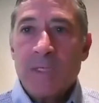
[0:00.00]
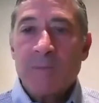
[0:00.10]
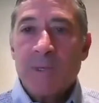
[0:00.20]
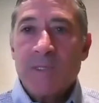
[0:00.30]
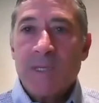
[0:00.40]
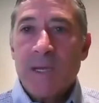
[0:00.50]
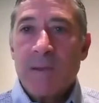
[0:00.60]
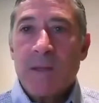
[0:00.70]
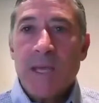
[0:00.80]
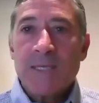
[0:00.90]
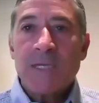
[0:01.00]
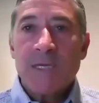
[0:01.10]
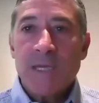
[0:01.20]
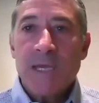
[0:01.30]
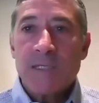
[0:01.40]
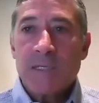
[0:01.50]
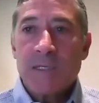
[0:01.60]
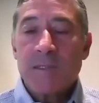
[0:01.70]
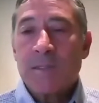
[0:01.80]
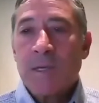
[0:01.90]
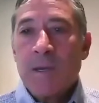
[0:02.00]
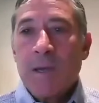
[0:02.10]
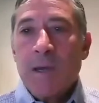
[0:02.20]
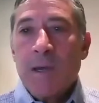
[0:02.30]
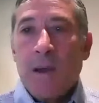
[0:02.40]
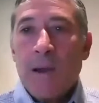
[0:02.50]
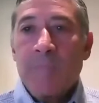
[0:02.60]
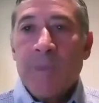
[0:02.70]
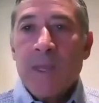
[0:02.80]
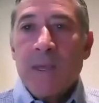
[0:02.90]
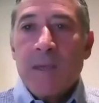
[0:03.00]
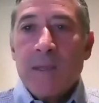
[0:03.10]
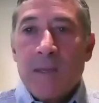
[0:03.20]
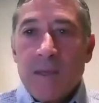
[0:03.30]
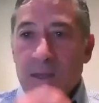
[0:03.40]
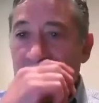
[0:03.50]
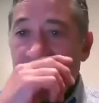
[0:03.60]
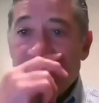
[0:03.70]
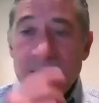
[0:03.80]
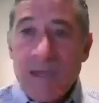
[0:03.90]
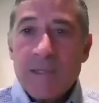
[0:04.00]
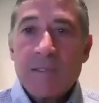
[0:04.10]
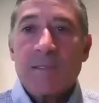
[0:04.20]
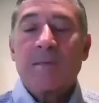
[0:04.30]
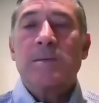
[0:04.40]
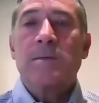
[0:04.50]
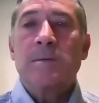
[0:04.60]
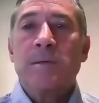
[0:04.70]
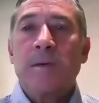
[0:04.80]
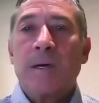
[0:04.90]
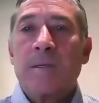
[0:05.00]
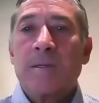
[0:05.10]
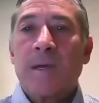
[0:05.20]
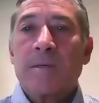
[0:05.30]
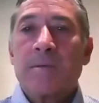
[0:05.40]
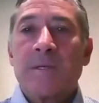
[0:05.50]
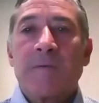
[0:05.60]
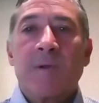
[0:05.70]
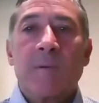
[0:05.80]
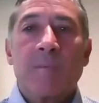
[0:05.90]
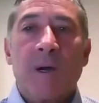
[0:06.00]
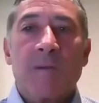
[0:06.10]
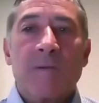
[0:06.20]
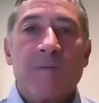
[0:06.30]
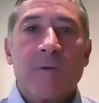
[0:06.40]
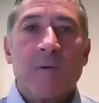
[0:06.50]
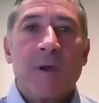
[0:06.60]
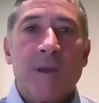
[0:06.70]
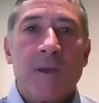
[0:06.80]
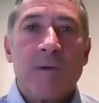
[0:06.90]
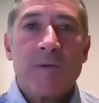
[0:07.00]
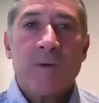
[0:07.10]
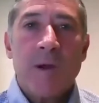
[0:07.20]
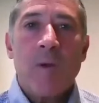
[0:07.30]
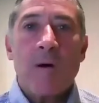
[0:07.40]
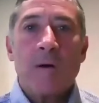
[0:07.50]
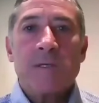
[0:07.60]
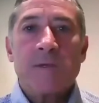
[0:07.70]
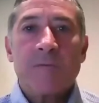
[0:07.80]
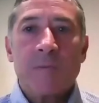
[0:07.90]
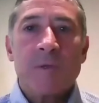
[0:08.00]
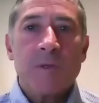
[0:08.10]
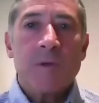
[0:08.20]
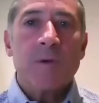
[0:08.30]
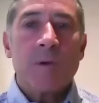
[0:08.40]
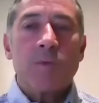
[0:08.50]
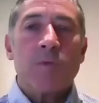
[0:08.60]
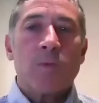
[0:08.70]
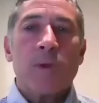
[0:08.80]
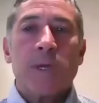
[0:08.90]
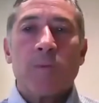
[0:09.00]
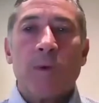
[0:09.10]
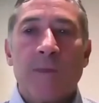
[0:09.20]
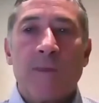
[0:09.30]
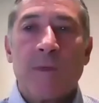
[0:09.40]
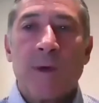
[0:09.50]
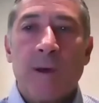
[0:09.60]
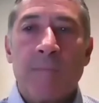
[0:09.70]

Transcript: Benjamin said, less contagious. In this case, Dr. David Montefiore, who's a virologist from Duke, who was working with